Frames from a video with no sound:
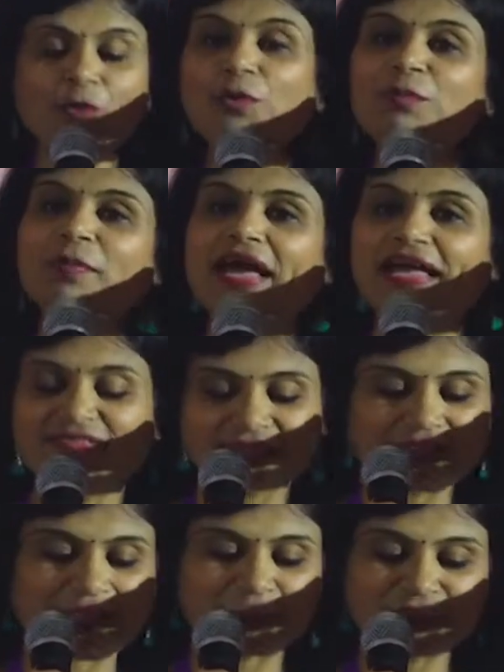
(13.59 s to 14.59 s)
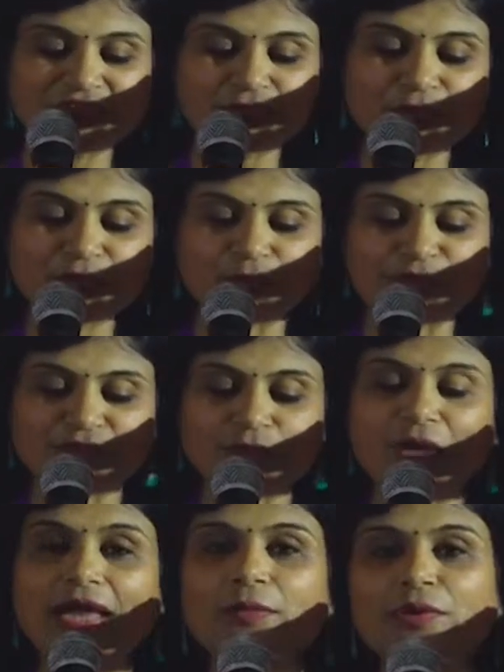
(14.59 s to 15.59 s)
Kumbh as an epitome of
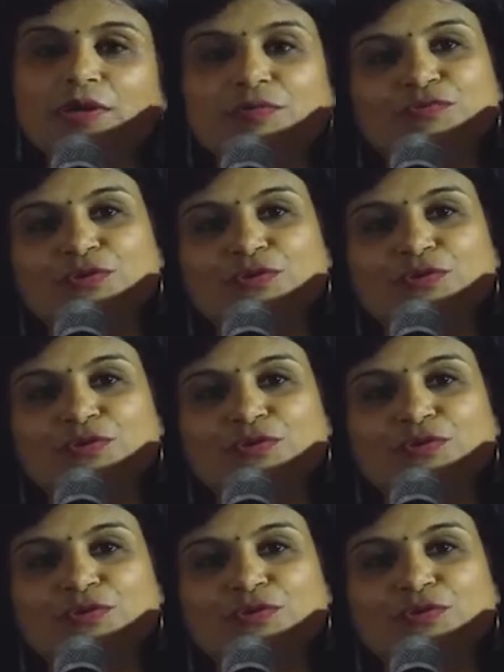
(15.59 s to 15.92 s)
survival of